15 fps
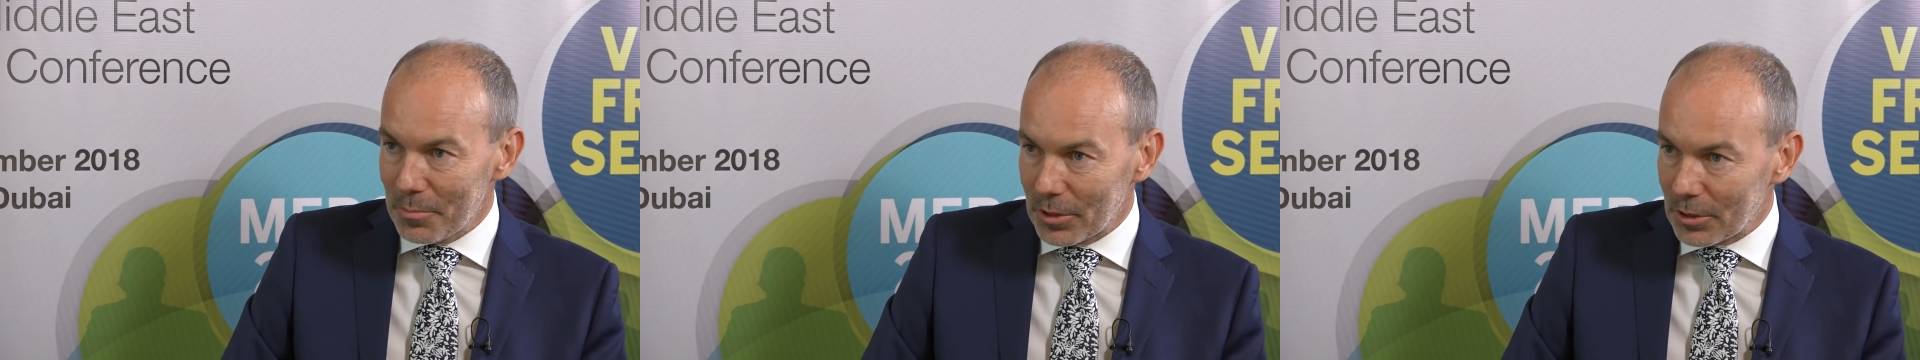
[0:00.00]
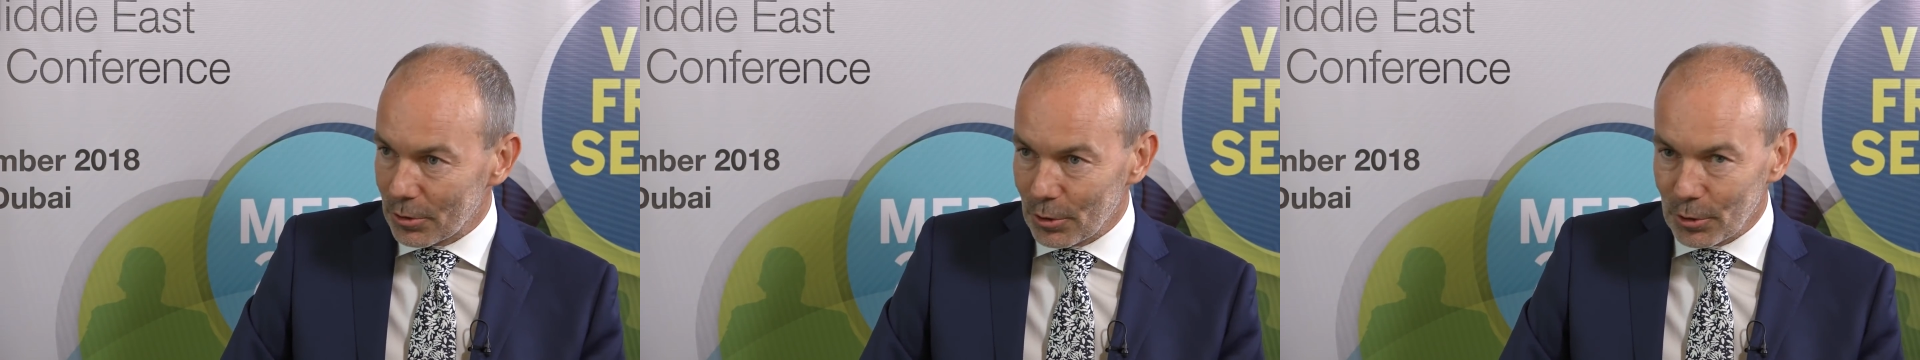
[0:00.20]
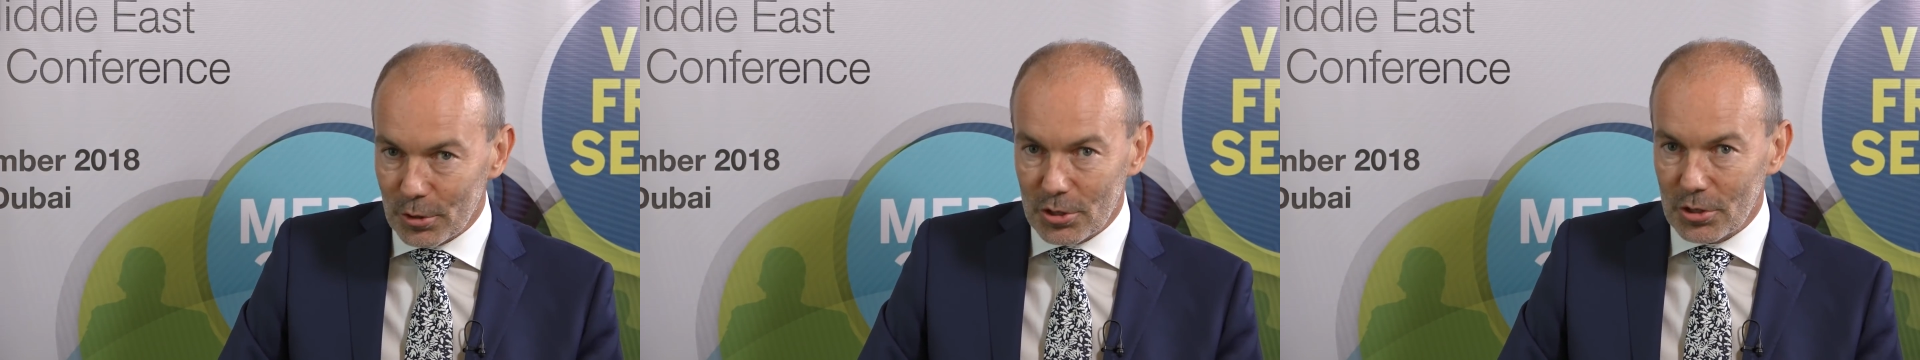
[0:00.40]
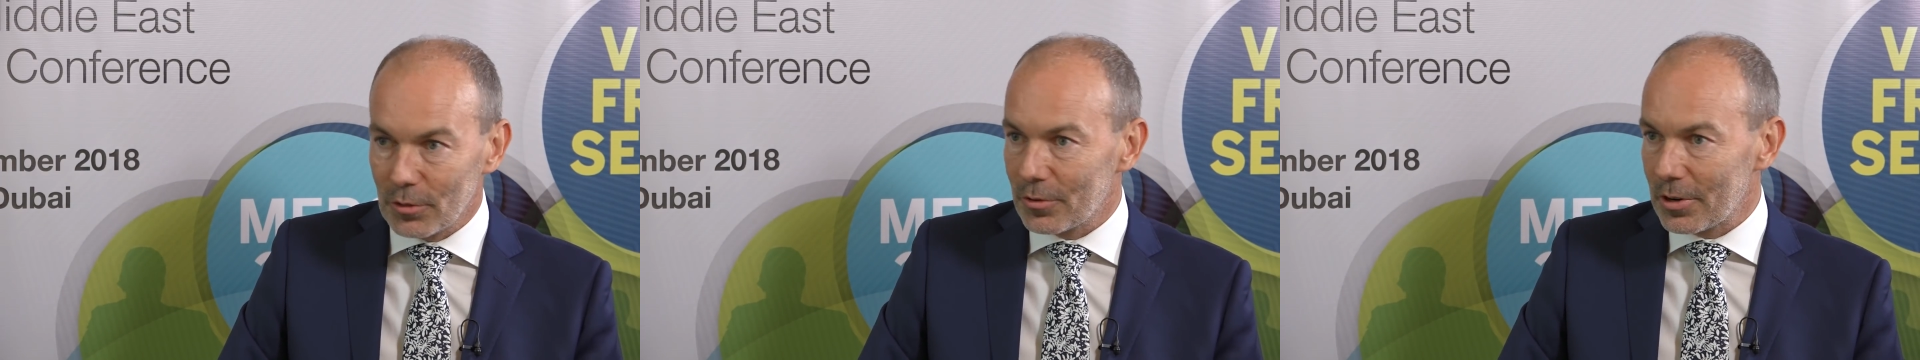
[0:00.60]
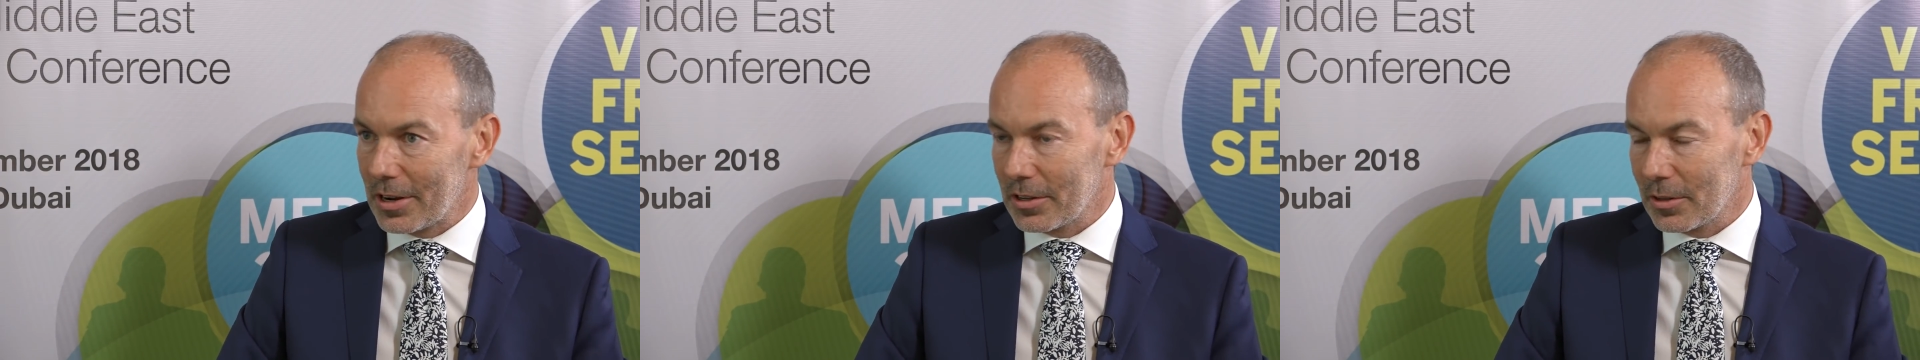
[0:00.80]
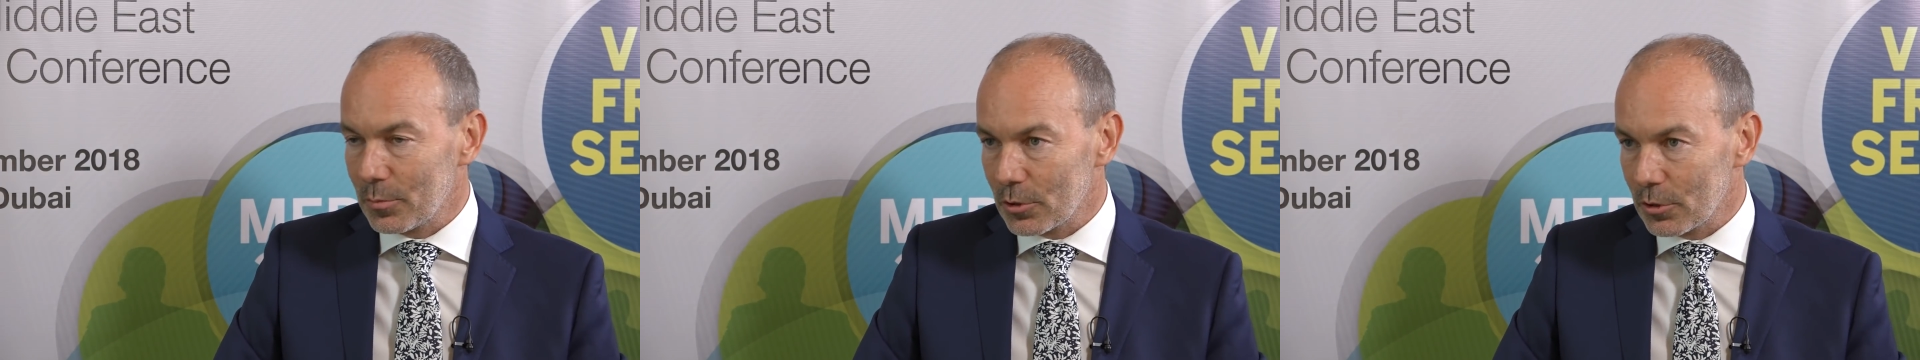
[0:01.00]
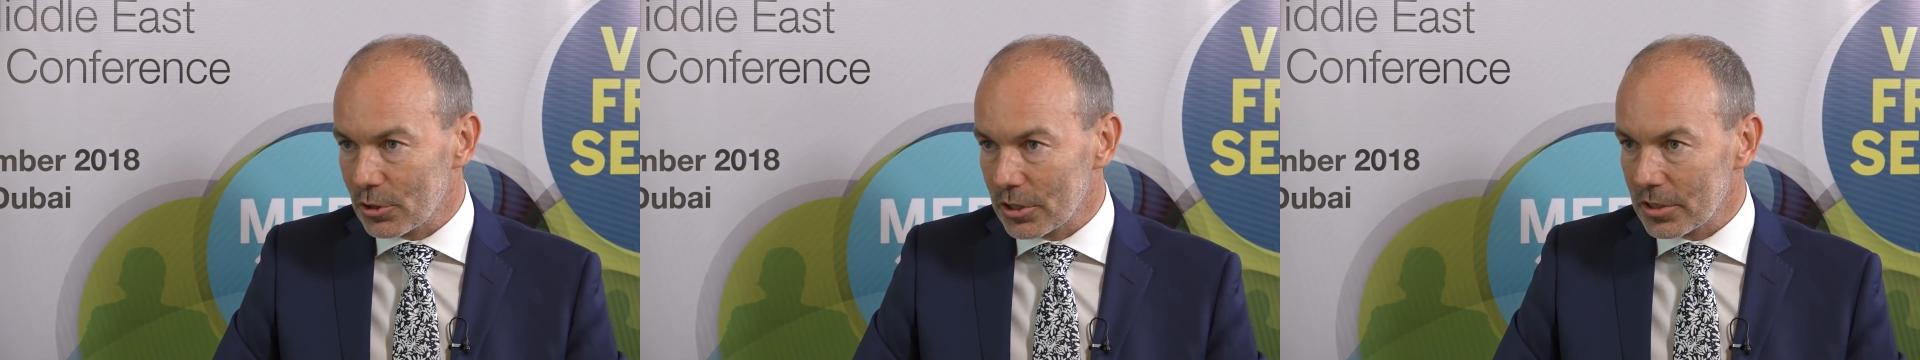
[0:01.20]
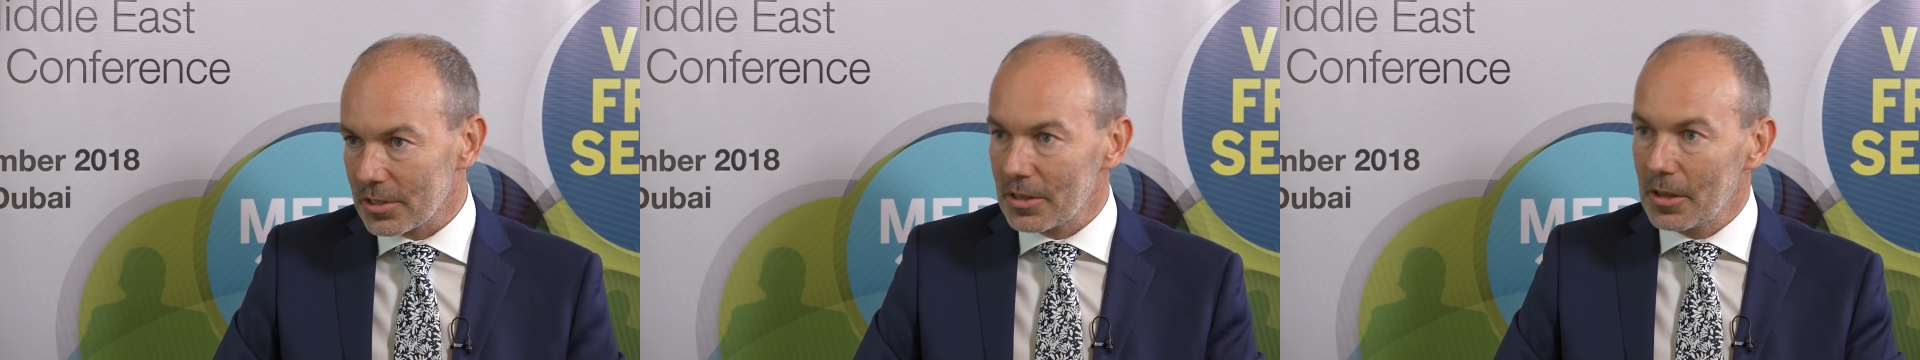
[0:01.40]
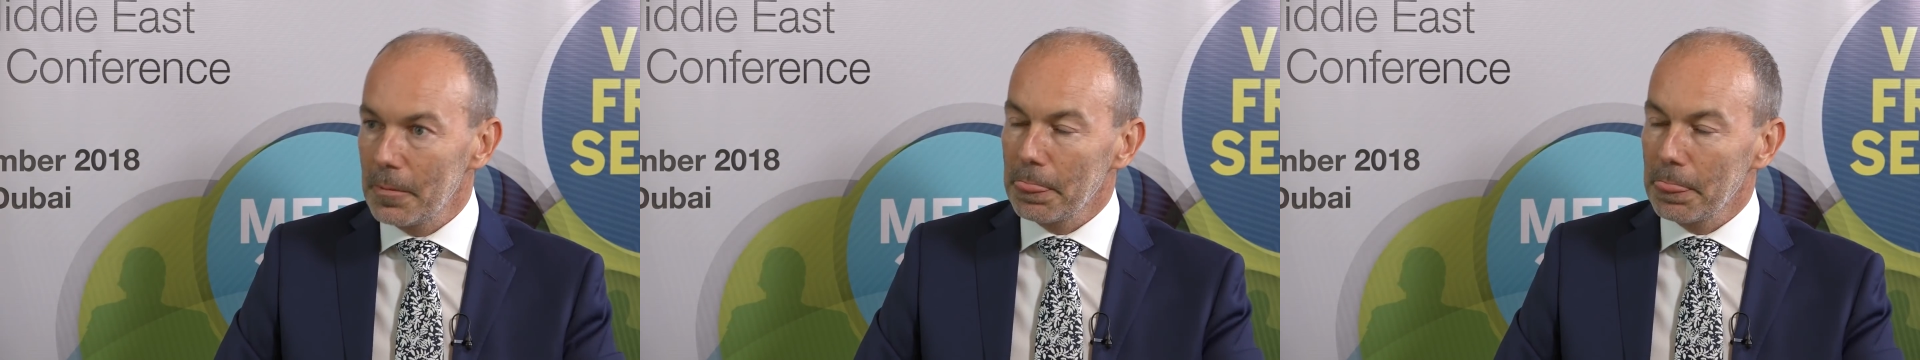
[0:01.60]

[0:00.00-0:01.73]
methodology of running projects,